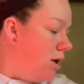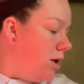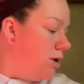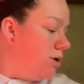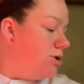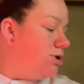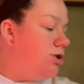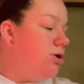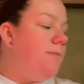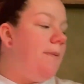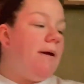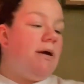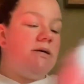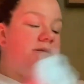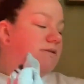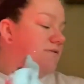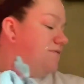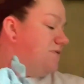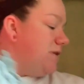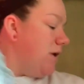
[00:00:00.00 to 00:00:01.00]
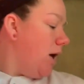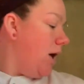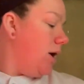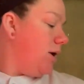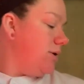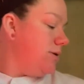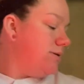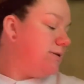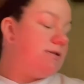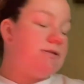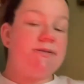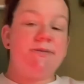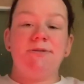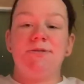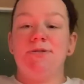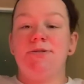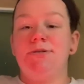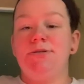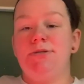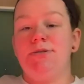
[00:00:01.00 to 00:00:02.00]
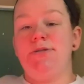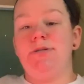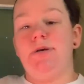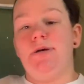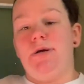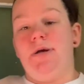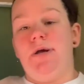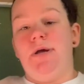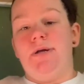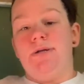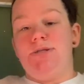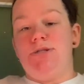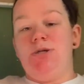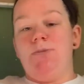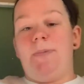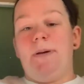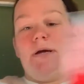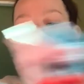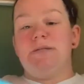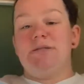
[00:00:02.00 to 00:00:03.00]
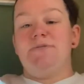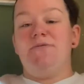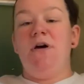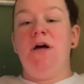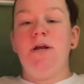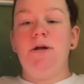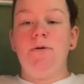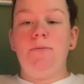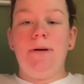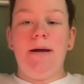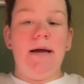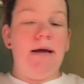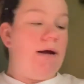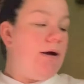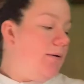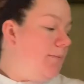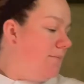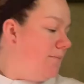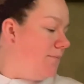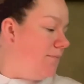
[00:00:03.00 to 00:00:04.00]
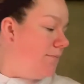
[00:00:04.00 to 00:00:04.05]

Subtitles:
2 pairs of socks, 2 pairs of underwear,